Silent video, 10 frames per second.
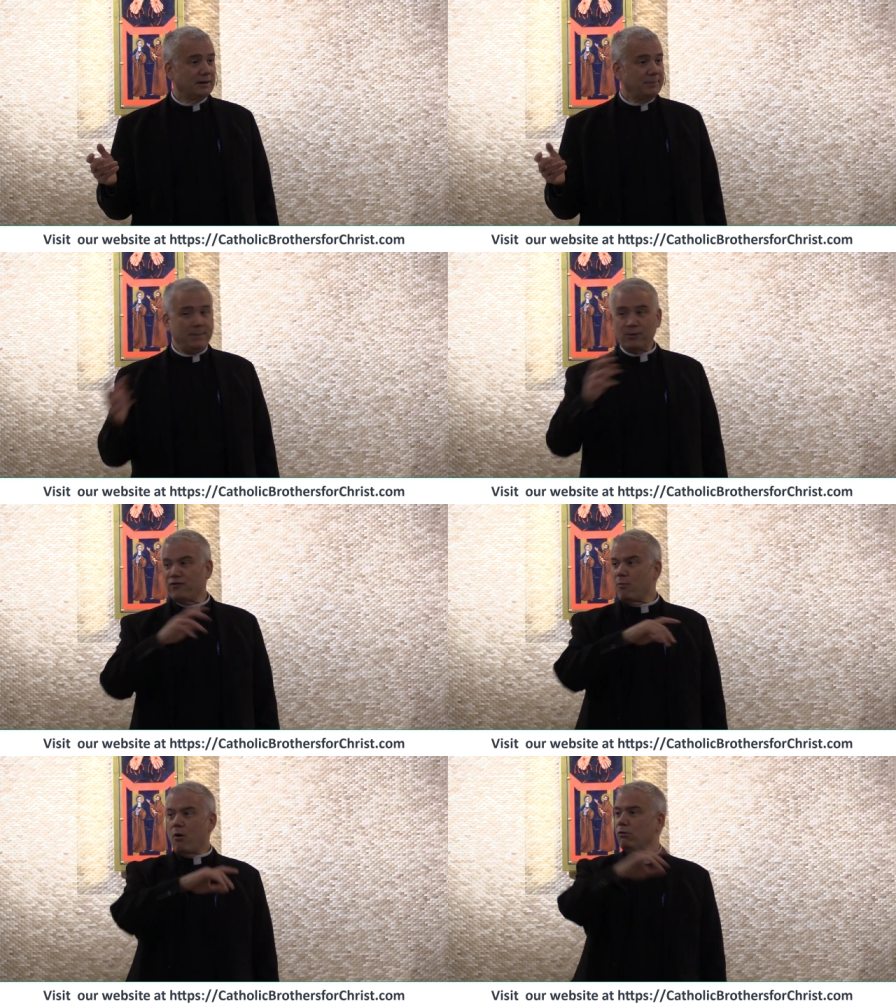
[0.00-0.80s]
People
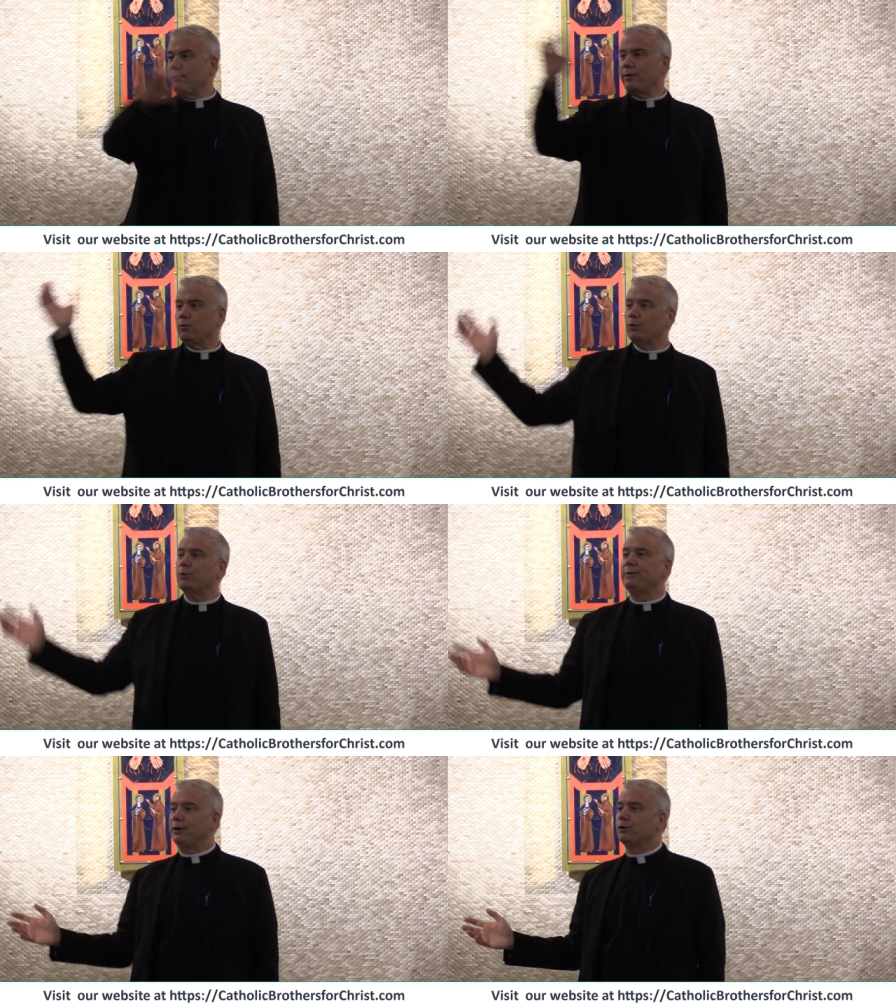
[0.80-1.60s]
from all over the
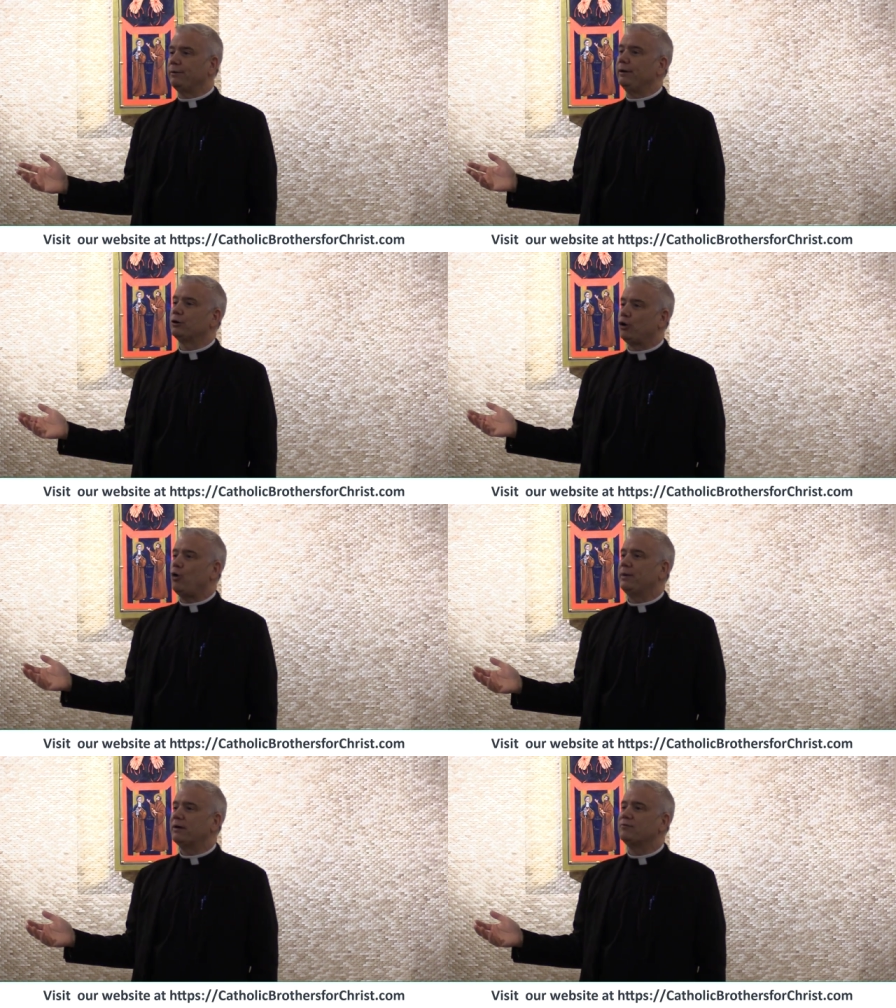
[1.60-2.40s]
world literally will
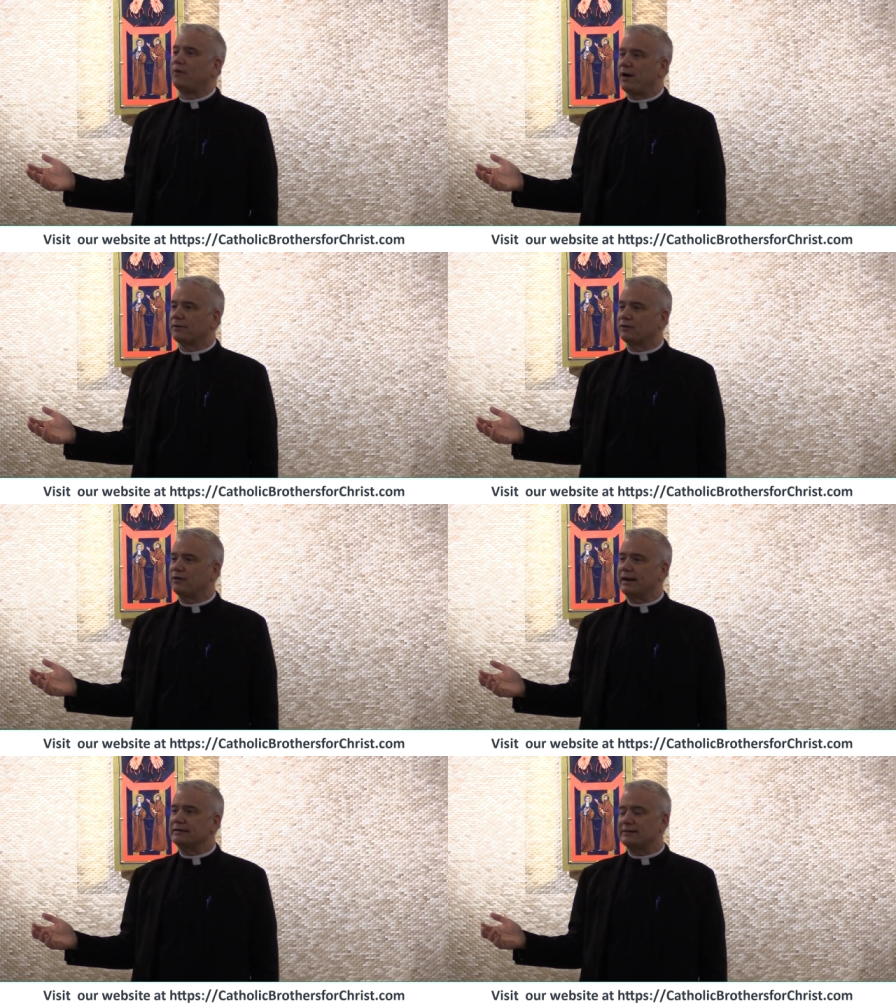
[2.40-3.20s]
call me on Father's
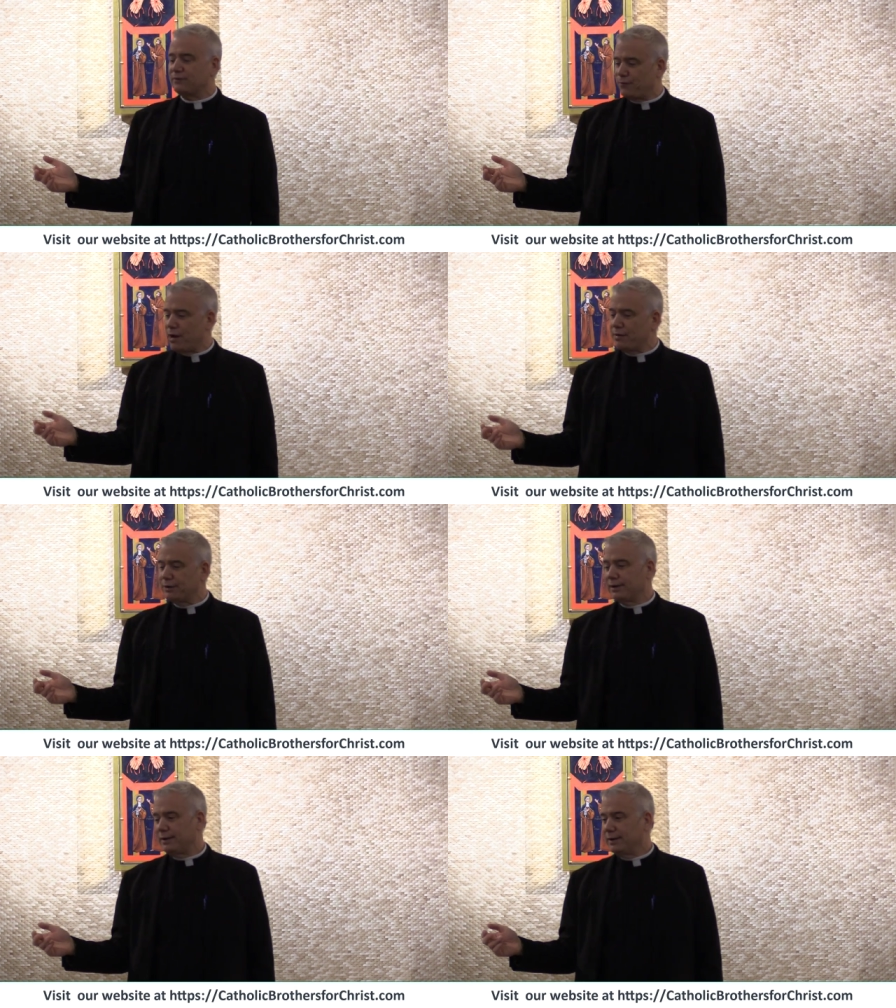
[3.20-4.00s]
Day and say,
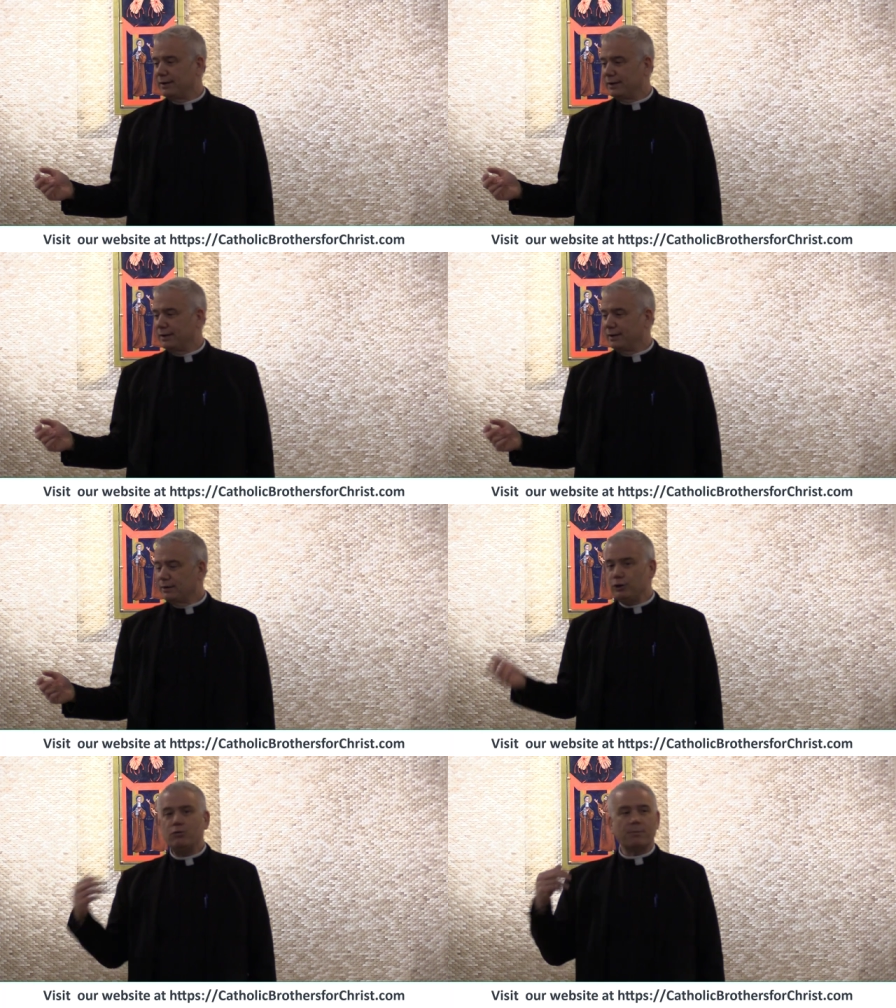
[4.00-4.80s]
Father,
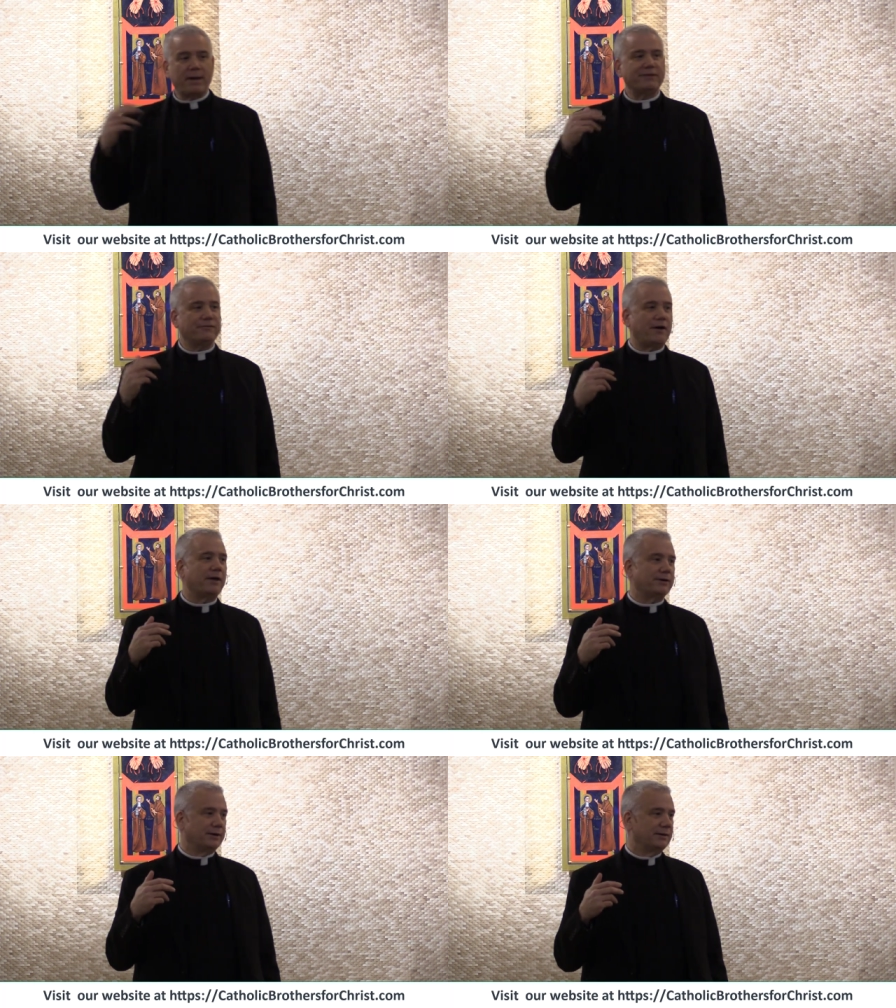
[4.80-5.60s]
you are my
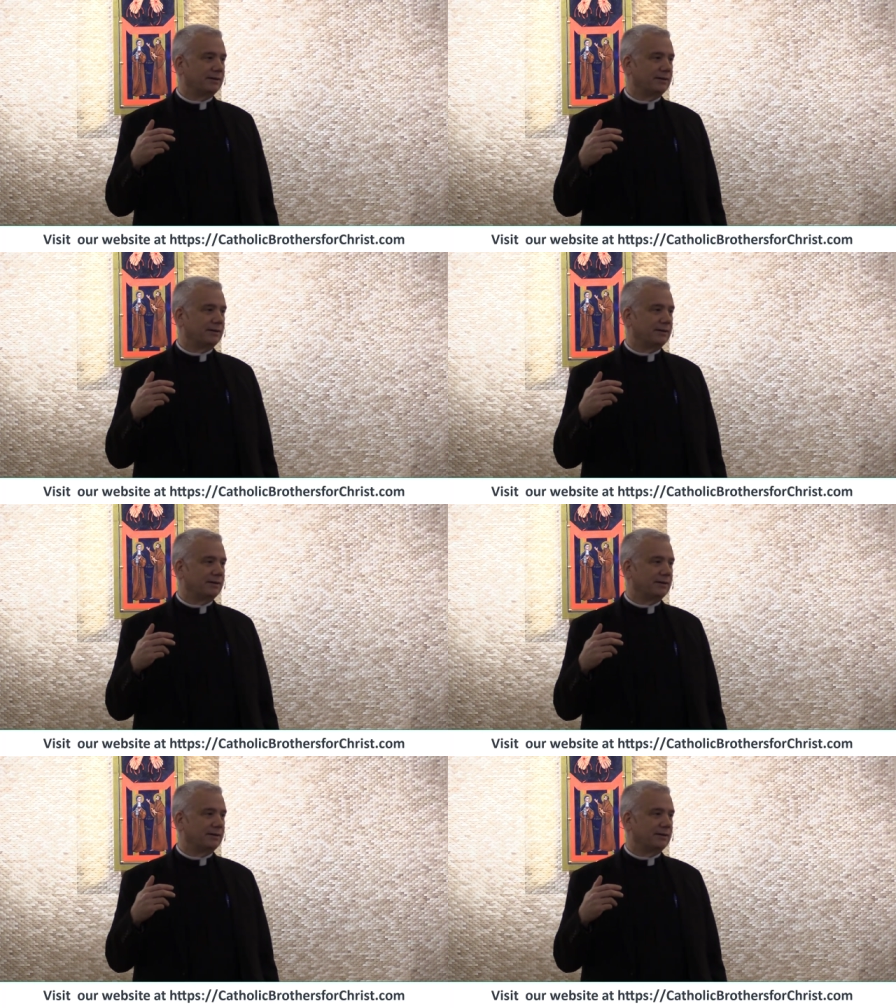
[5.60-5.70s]
father.